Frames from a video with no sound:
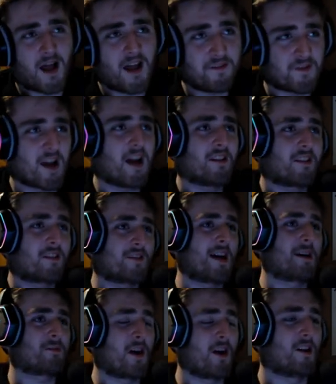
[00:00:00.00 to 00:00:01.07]
I've got to
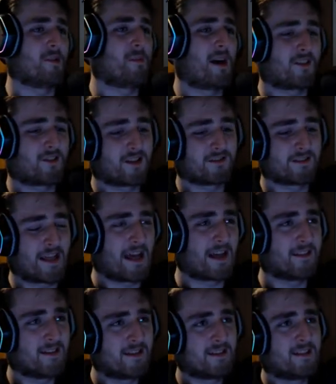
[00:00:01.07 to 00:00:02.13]
stop calling myself that.